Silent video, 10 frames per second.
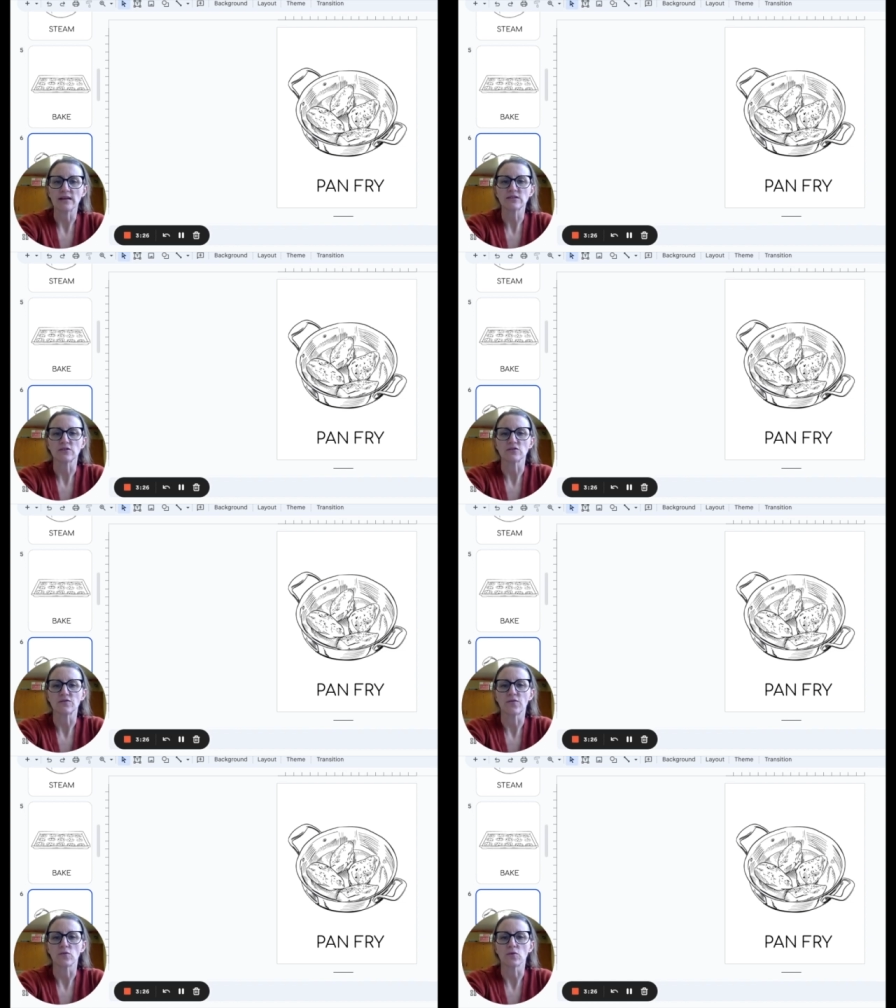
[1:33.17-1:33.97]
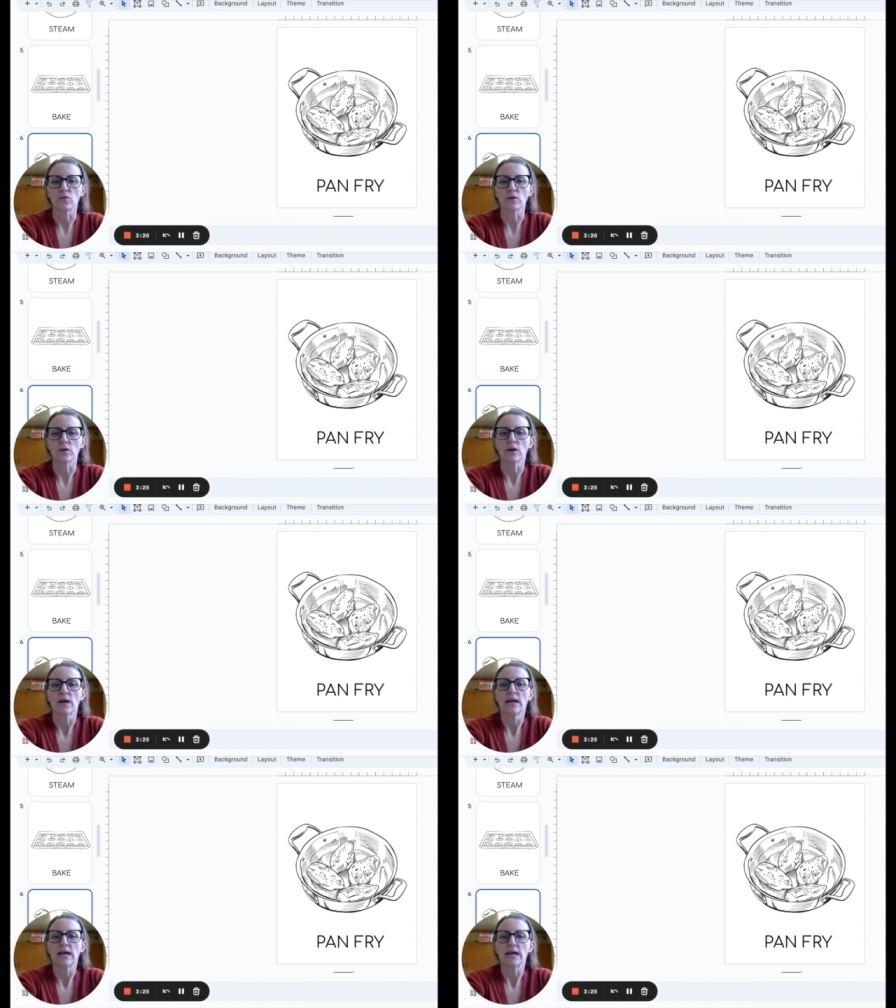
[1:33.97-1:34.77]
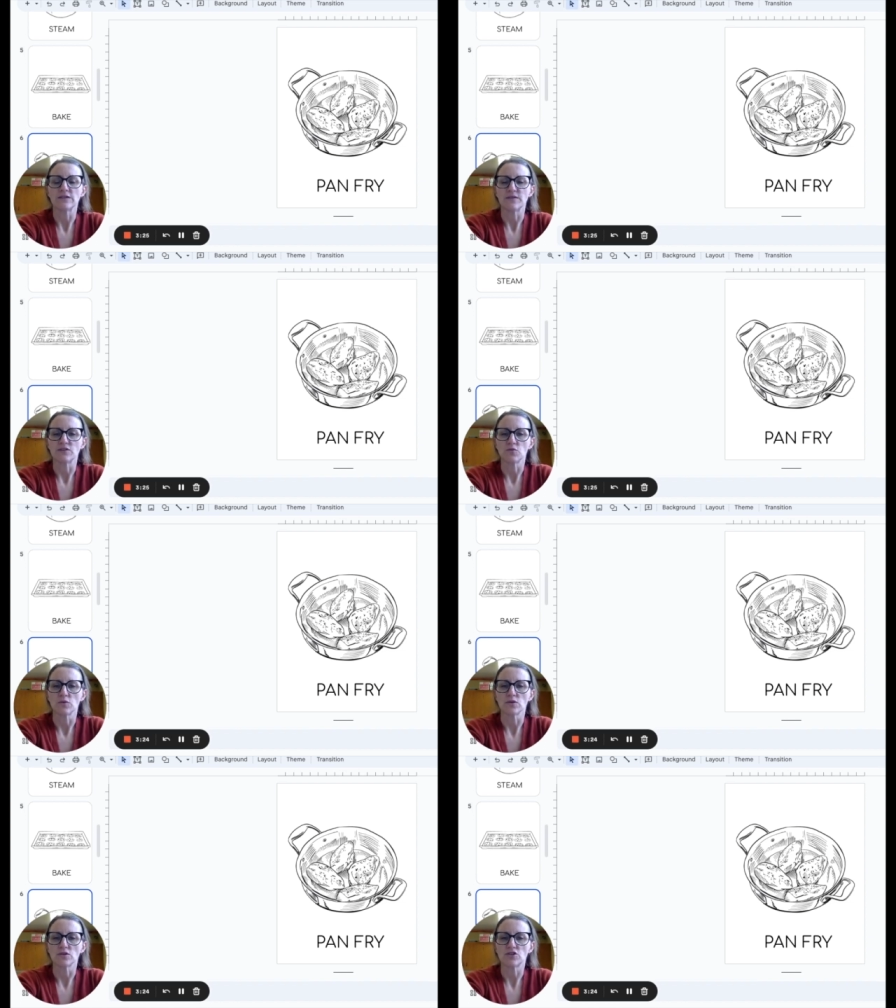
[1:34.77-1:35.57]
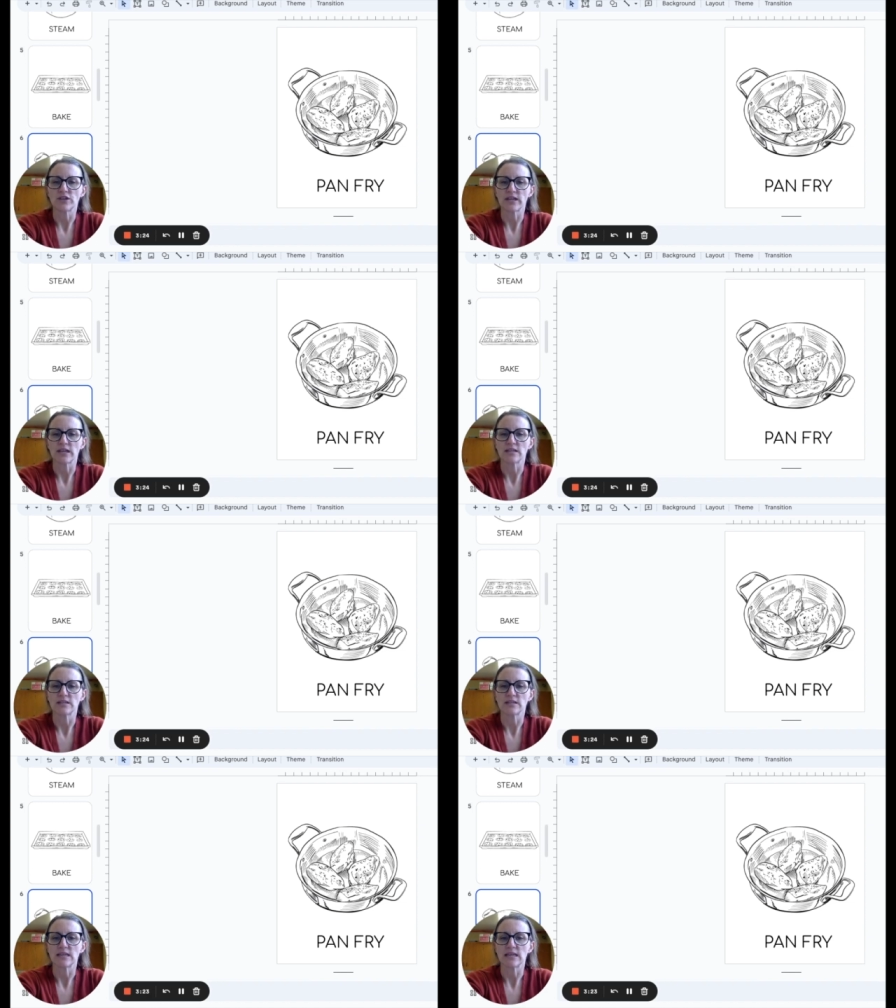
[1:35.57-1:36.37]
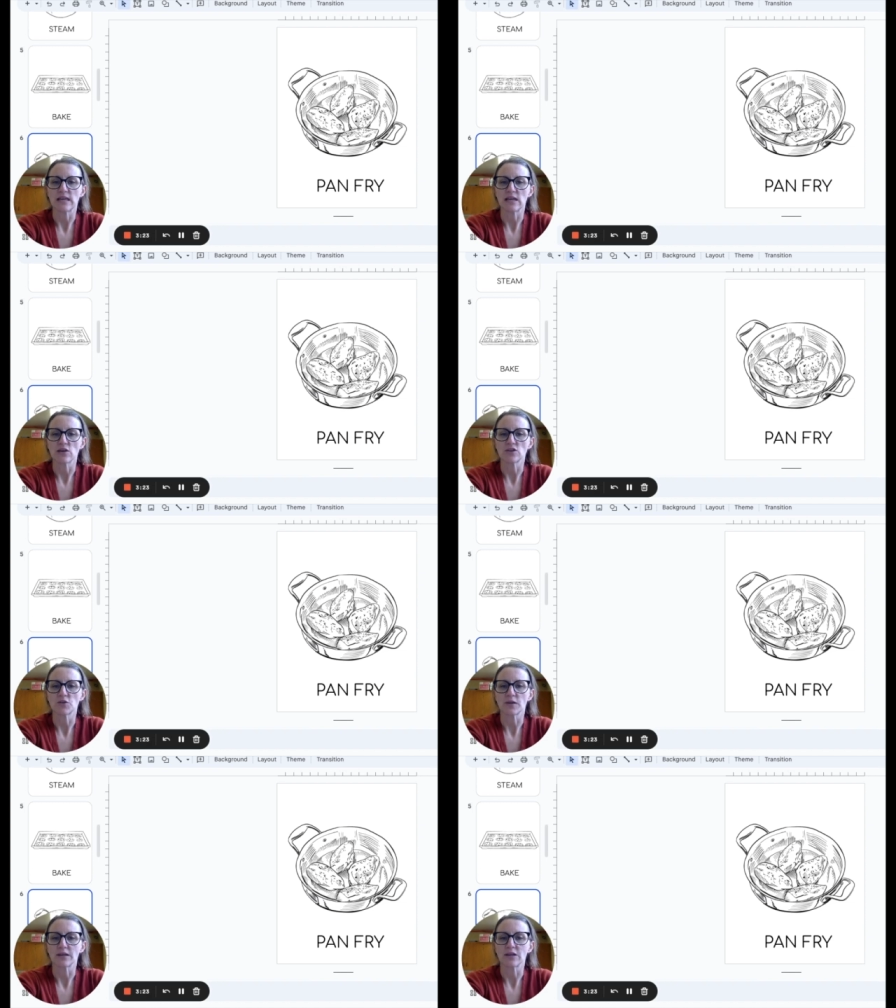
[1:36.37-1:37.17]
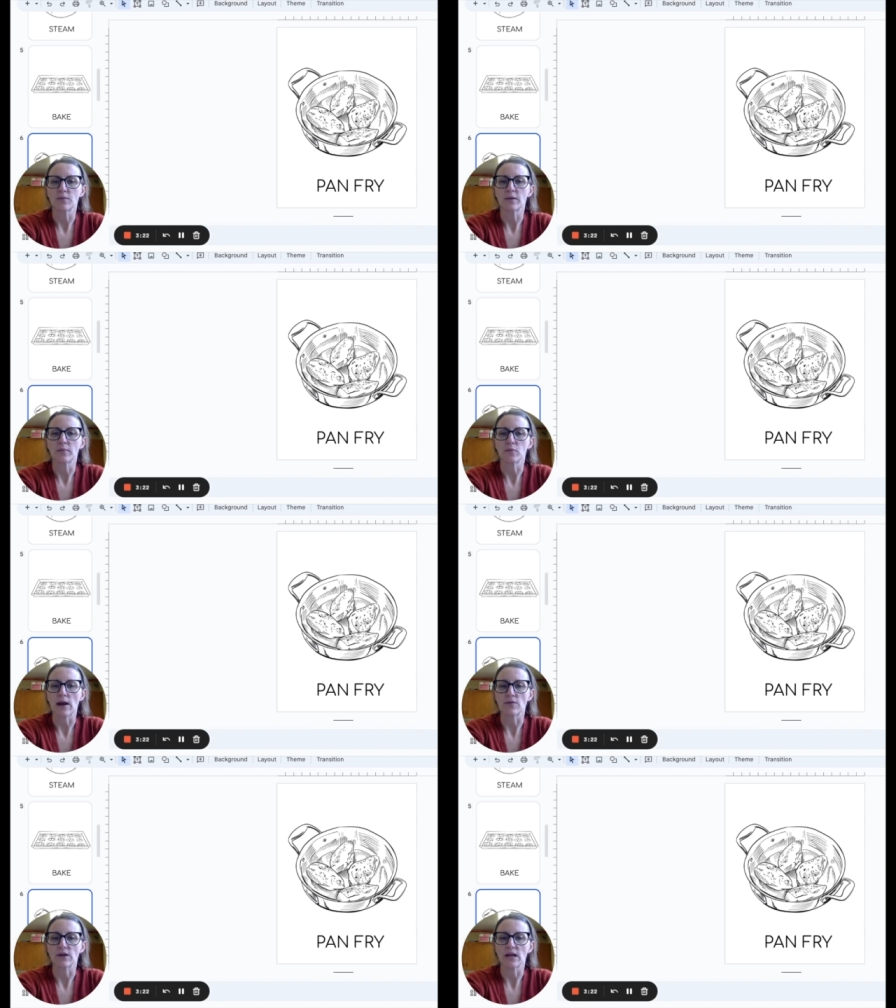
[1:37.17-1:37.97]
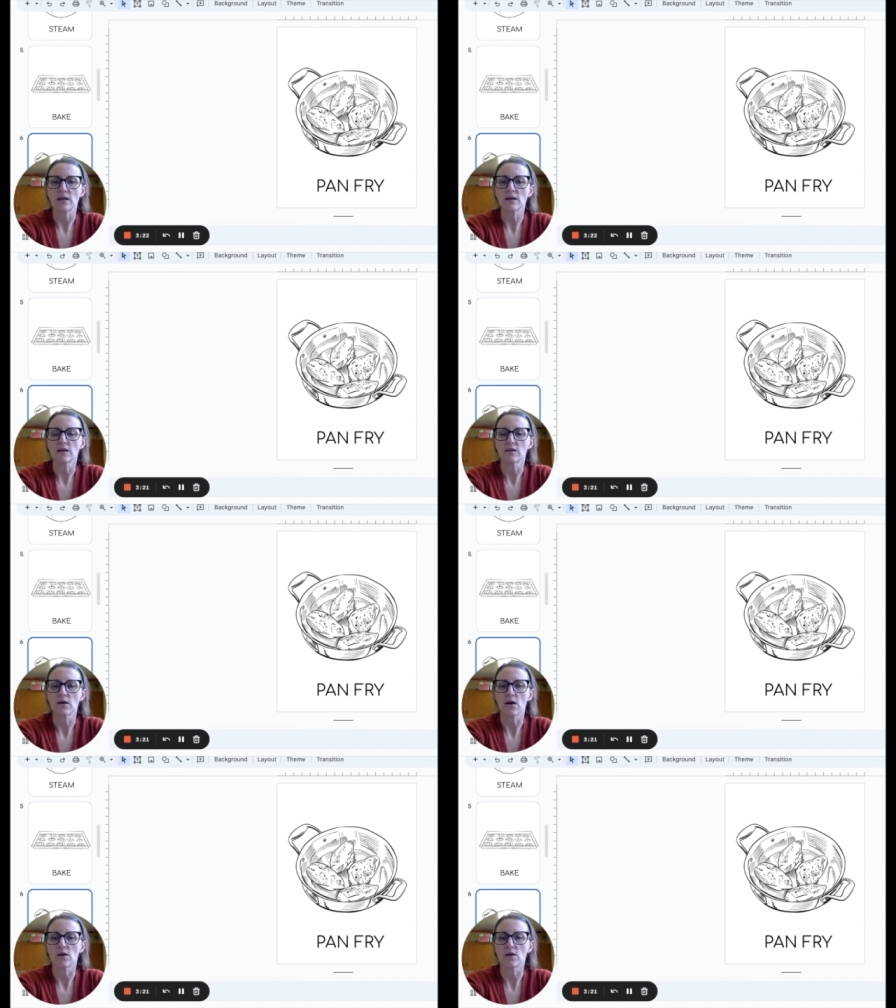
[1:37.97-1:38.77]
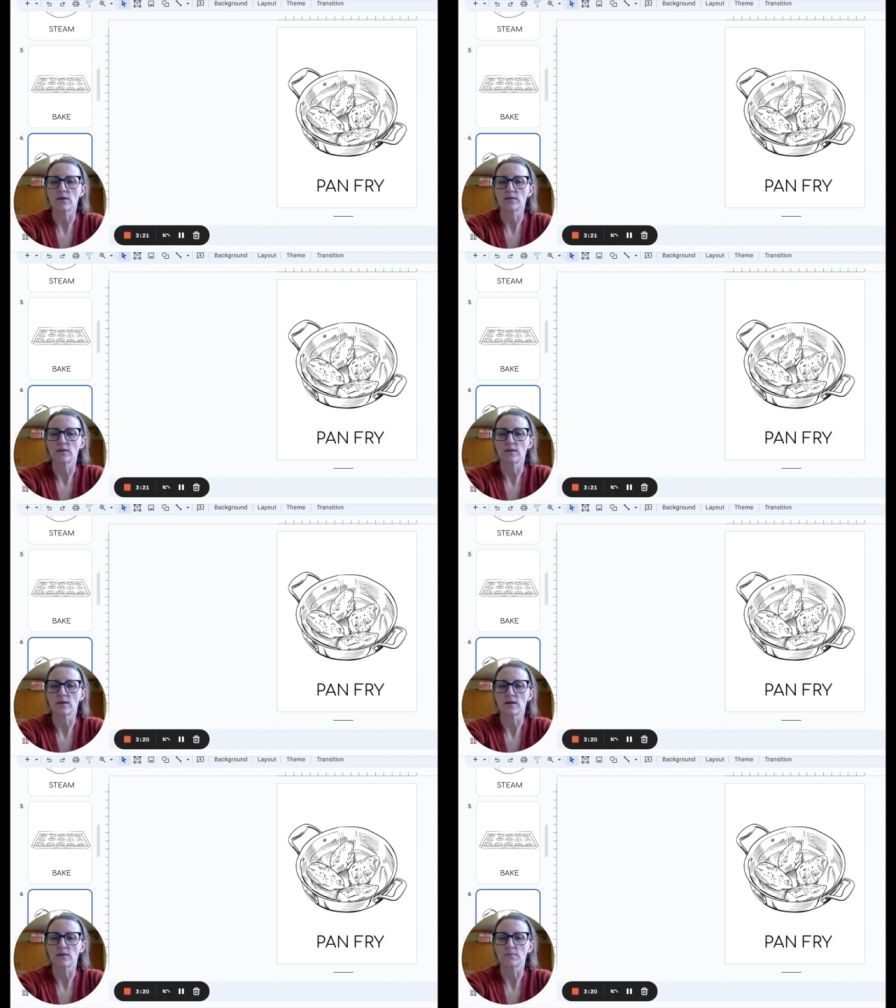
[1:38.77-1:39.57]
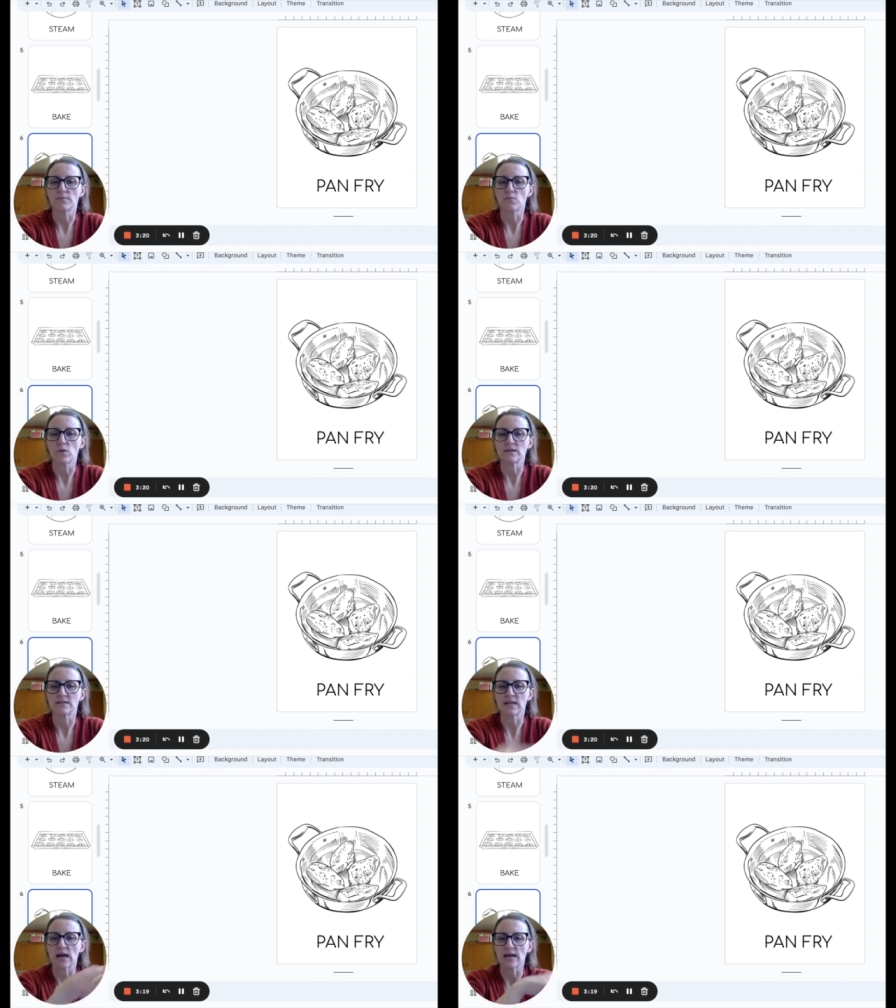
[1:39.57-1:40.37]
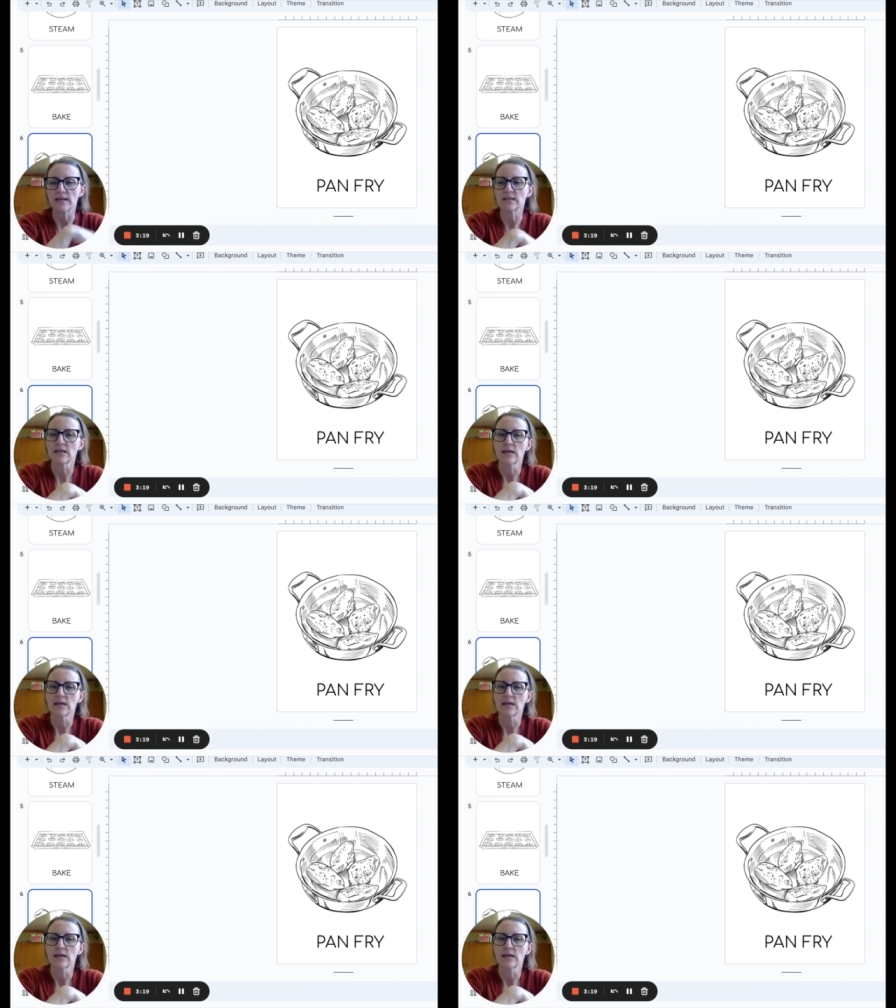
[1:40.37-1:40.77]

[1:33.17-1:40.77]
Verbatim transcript: So there's four individual chickens in here showing a little bit of browning on the one side